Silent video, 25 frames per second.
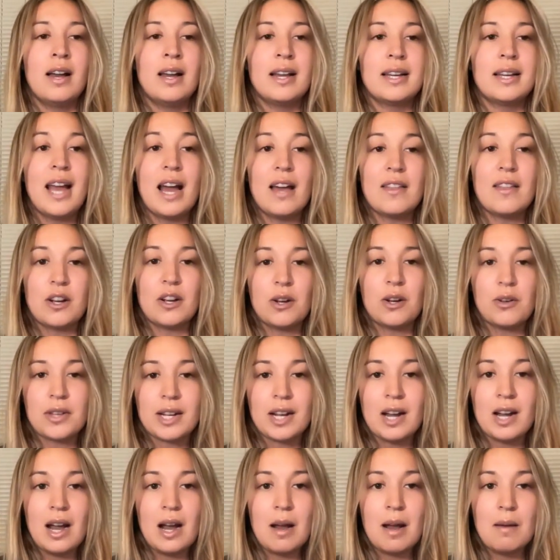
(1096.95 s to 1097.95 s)
Yeah, there go the
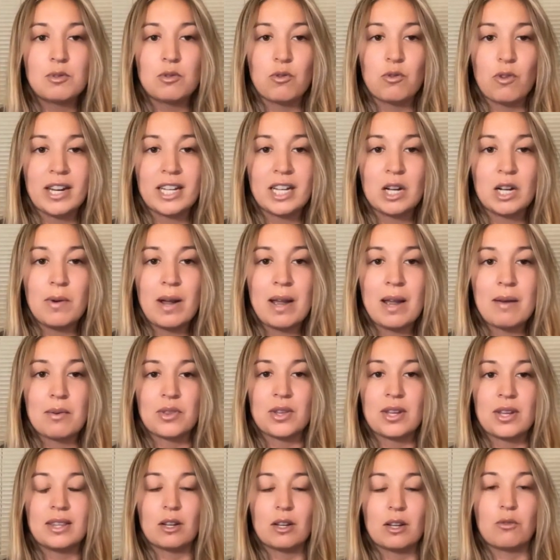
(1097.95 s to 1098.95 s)
Cubs running away with
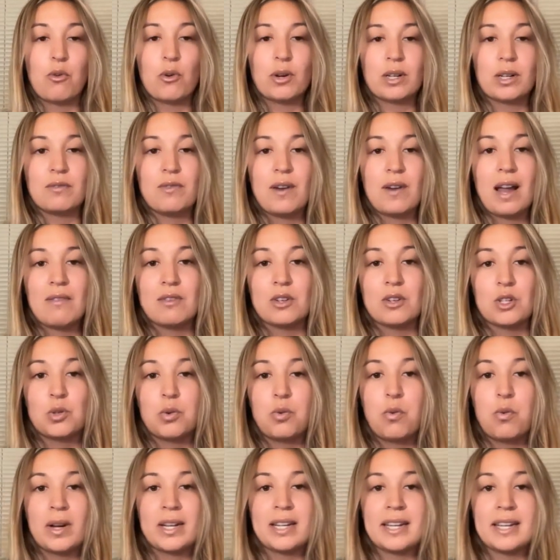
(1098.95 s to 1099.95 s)
it. They're
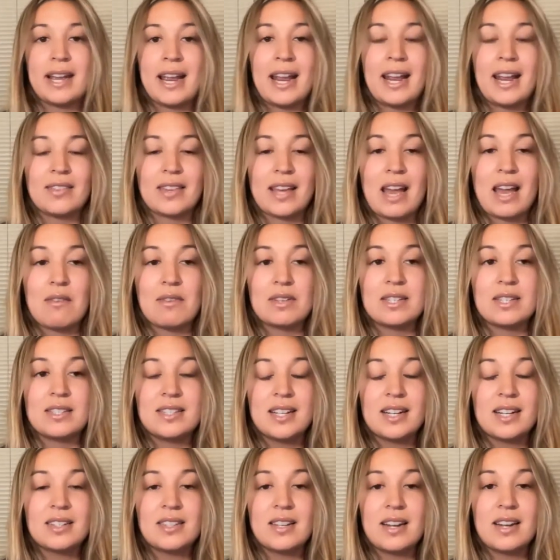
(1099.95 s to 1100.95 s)
45-28. They have a
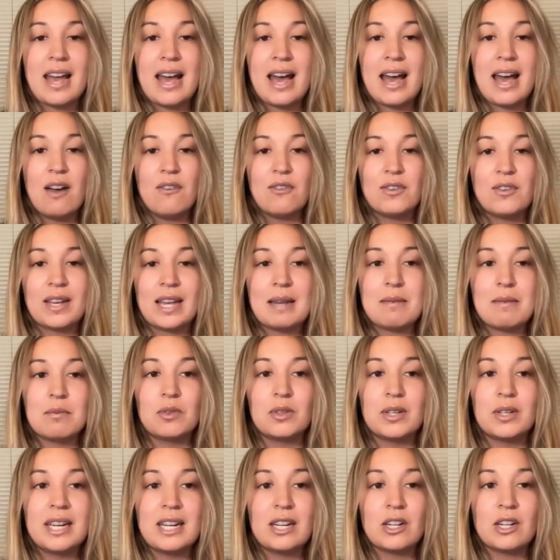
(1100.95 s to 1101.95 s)
6.5 game
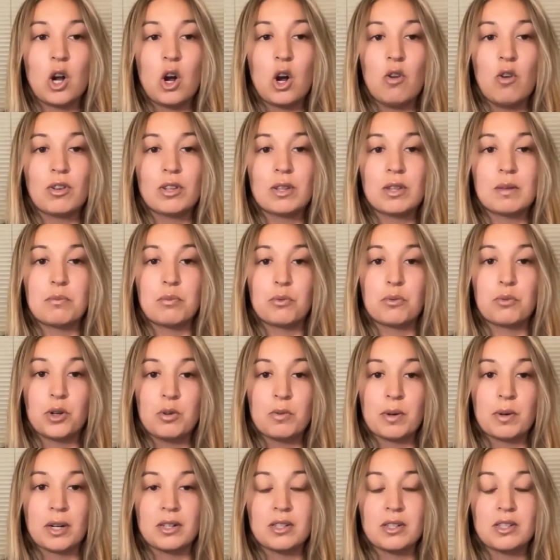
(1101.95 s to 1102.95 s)
lead over the
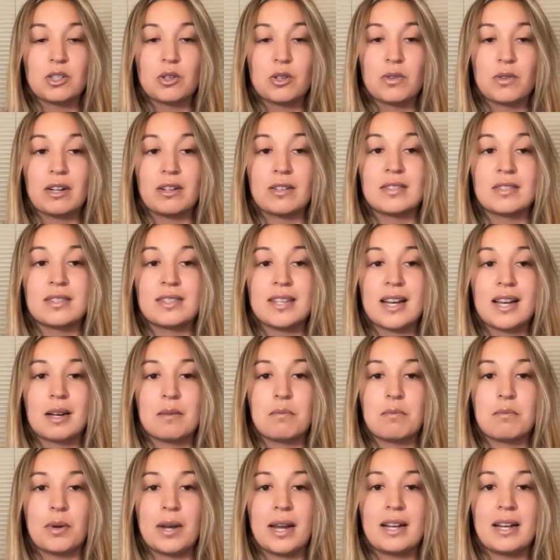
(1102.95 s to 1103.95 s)
Brewers, so they're in
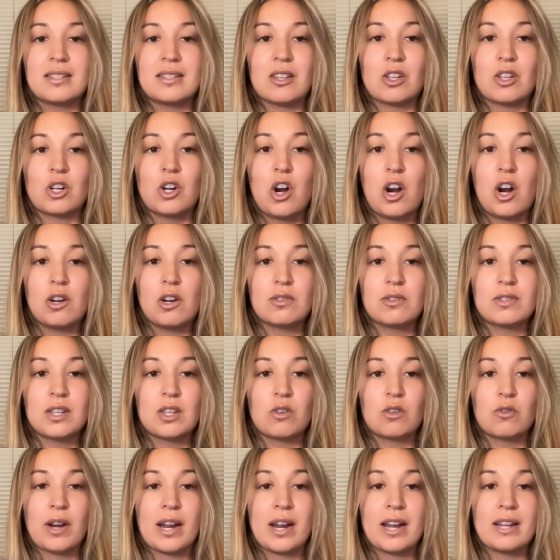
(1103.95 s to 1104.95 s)
second place. And the Cardinals and
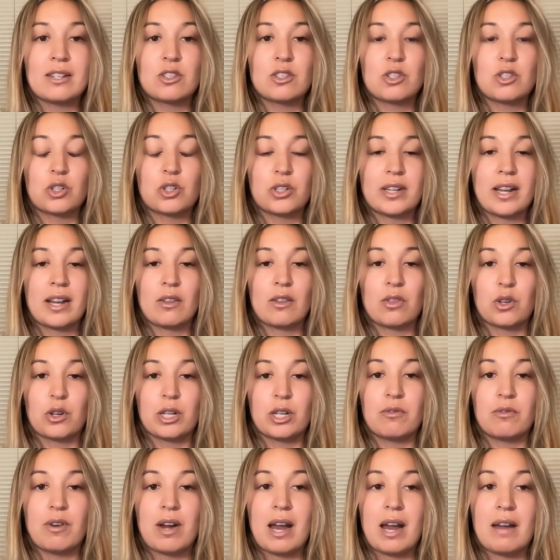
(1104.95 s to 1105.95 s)
the Reds,
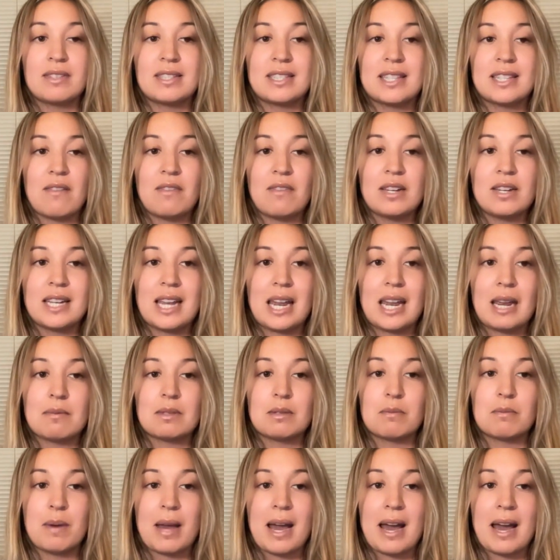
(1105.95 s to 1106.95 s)
38-35, 7
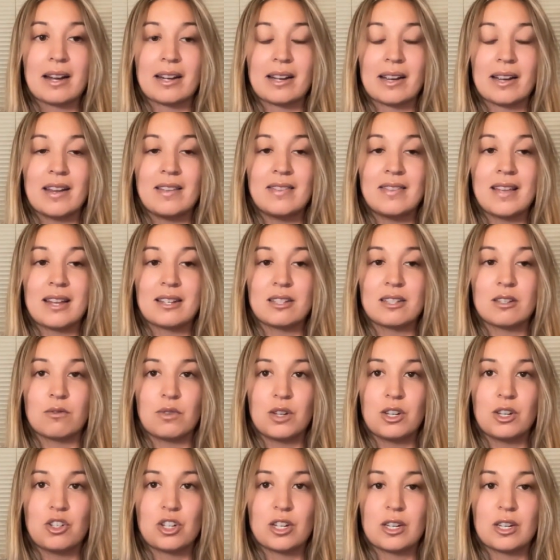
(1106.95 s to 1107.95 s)
games back in that
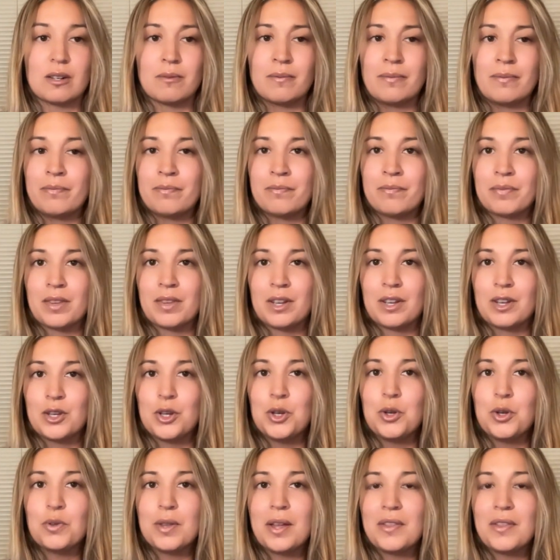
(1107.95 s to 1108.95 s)
division.
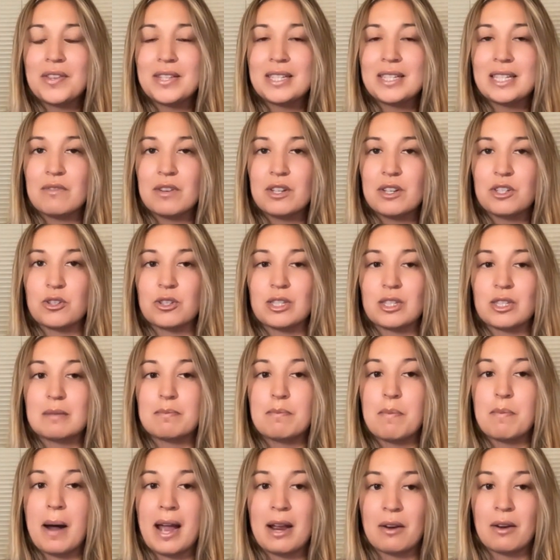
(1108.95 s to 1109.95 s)
You let this division
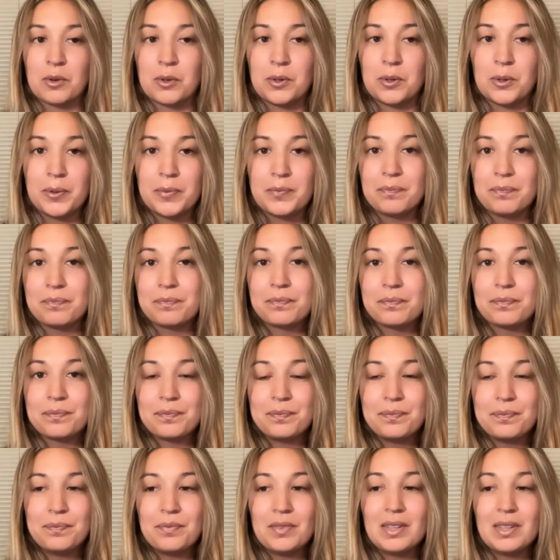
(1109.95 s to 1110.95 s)
spiral.
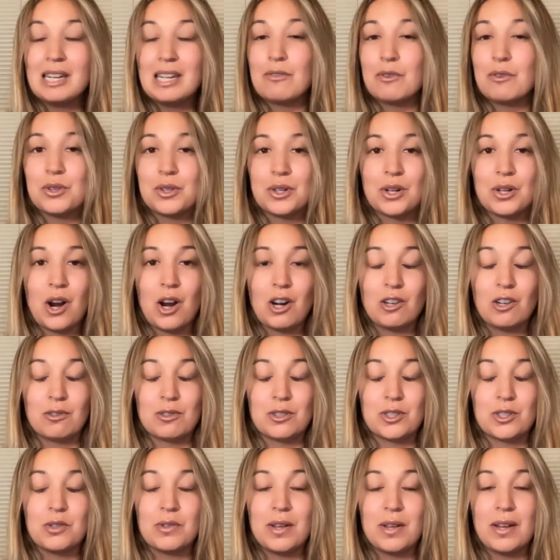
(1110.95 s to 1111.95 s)
If you're the
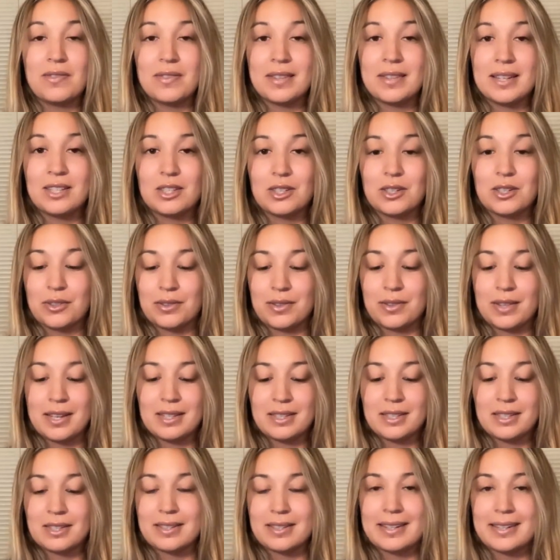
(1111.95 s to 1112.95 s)
Cardinals, you let
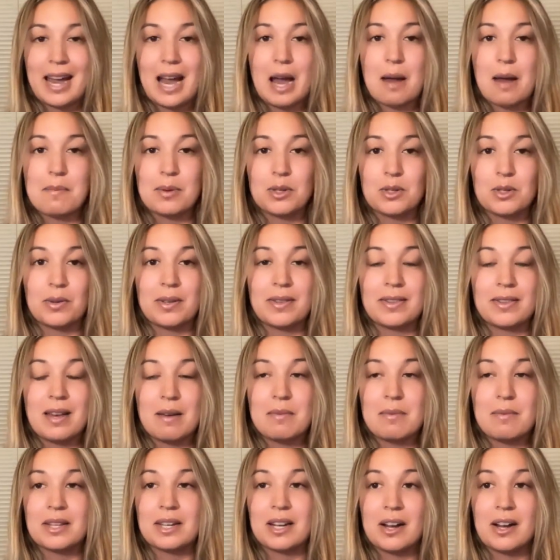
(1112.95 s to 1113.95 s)
this gap between them
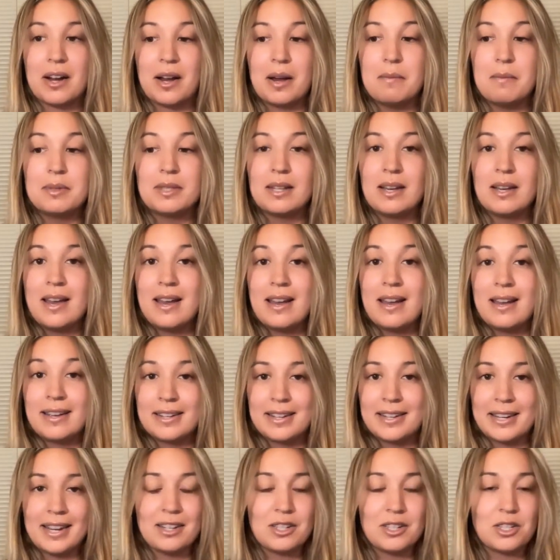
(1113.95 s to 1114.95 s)
and the Cubs
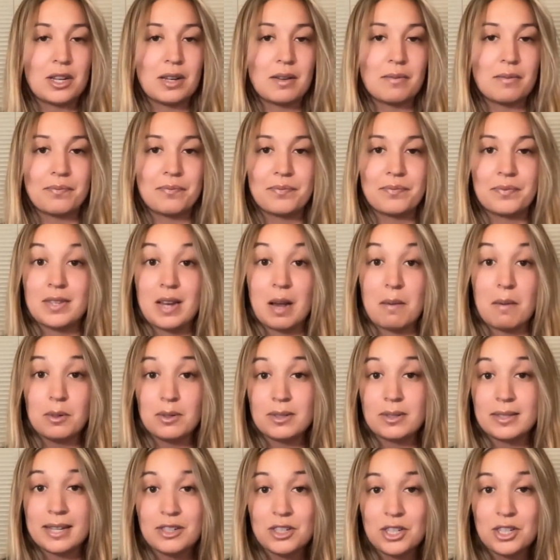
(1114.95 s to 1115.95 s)
get to double
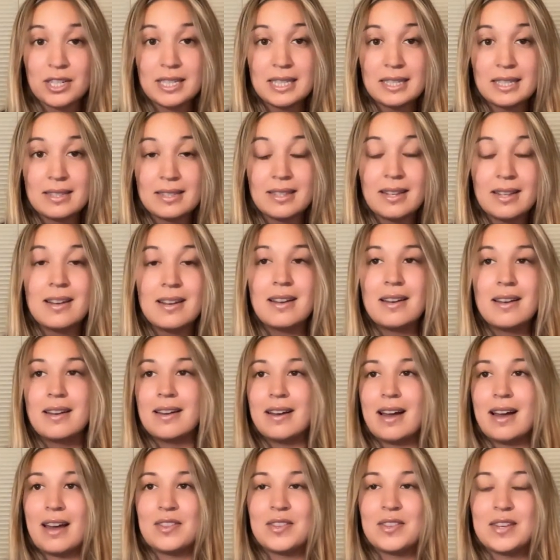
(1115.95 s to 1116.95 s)
digits
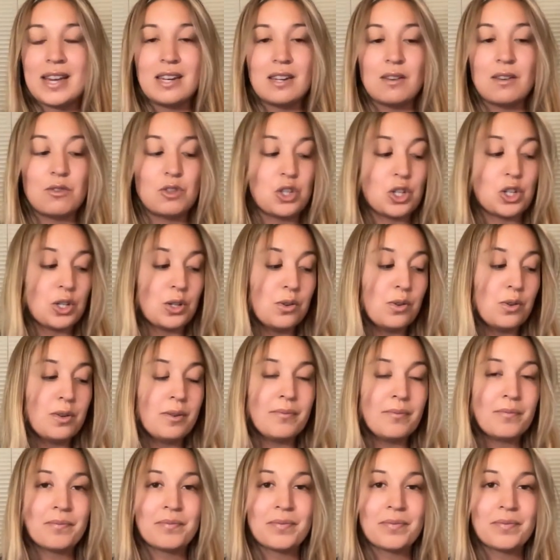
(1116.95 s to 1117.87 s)
at the end of June.